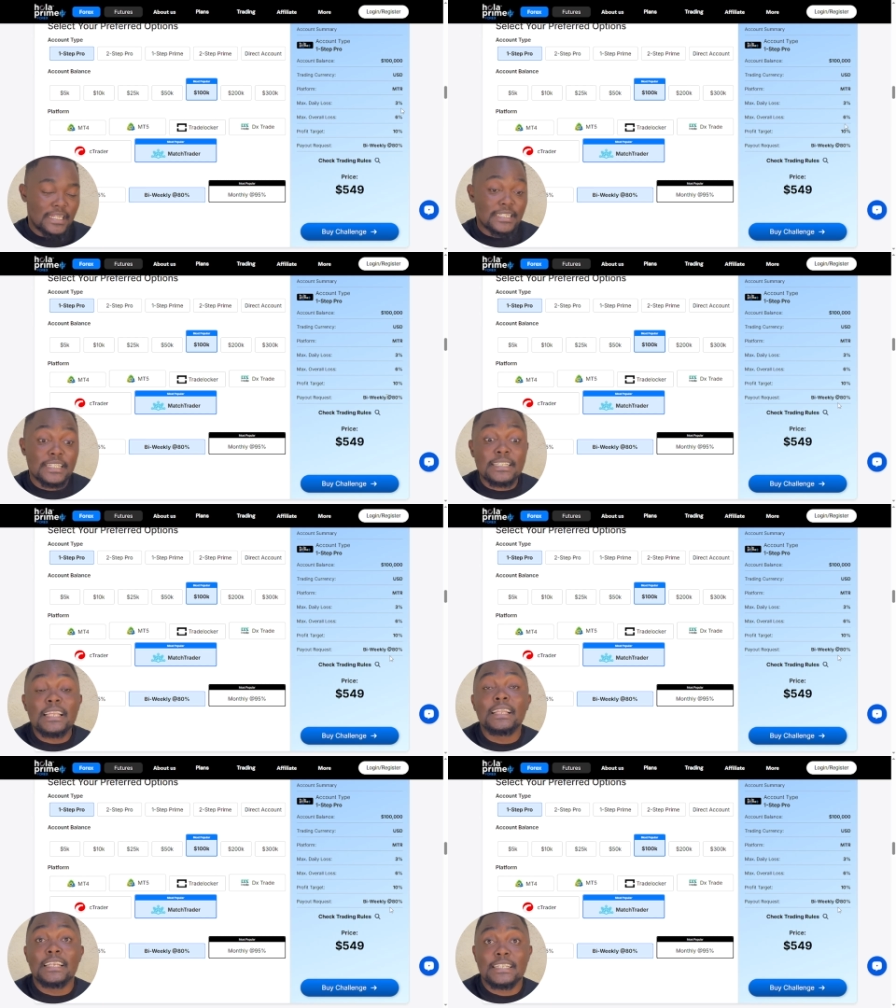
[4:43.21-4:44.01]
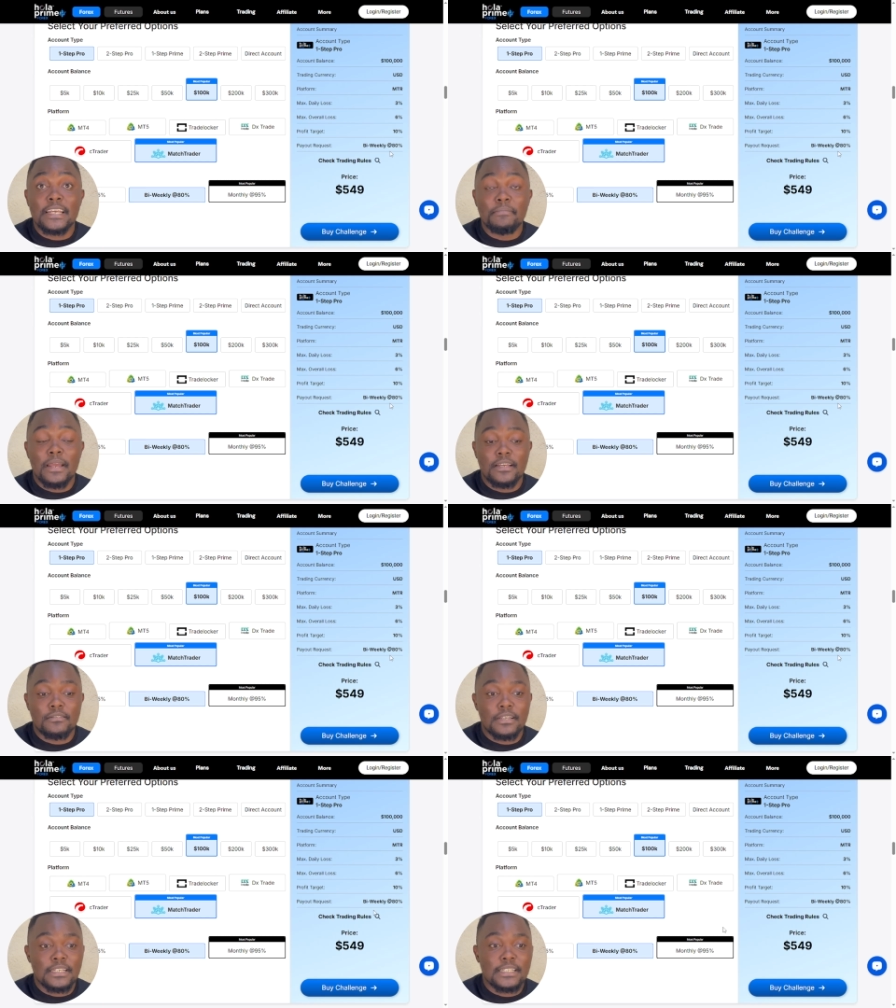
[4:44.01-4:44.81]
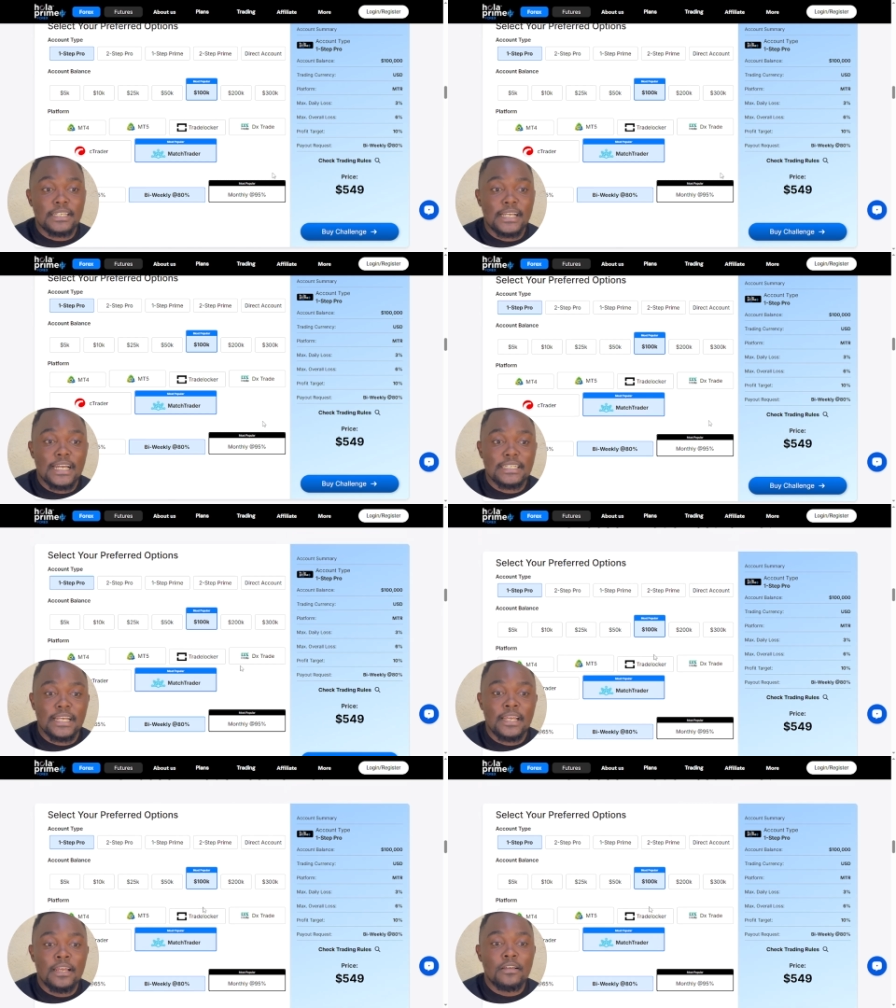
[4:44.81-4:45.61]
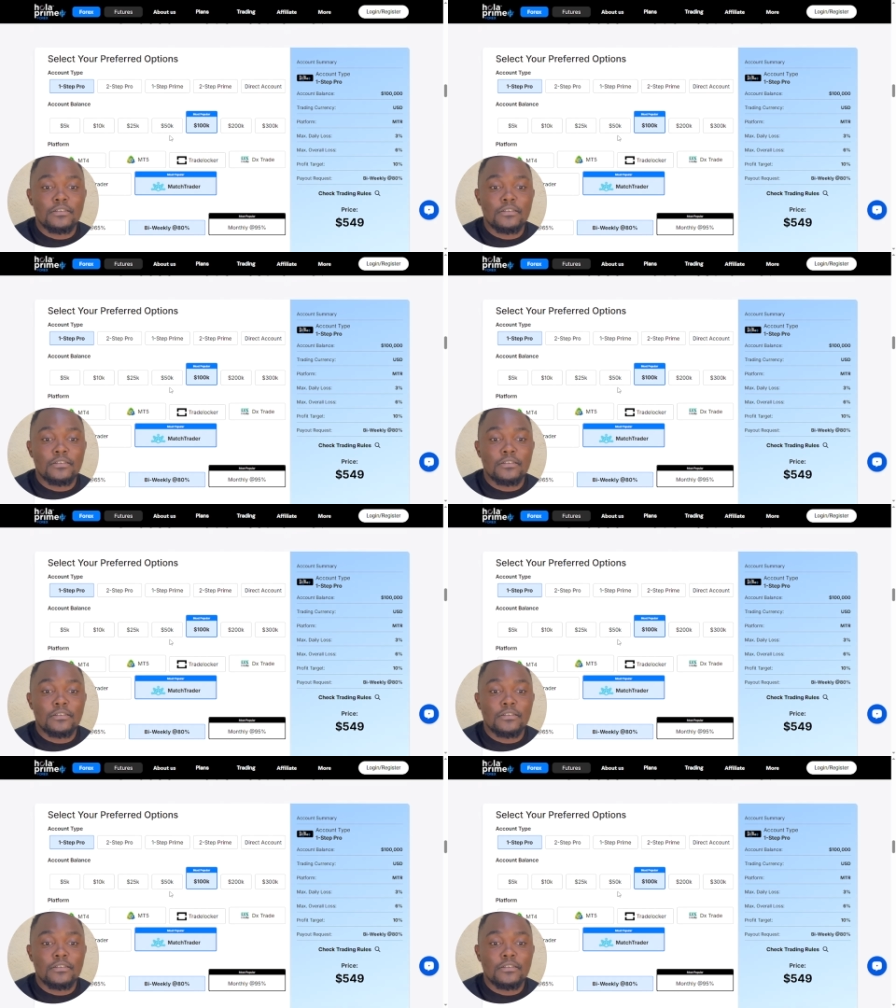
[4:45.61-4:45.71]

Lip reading: It's still the same as you can see guys, né?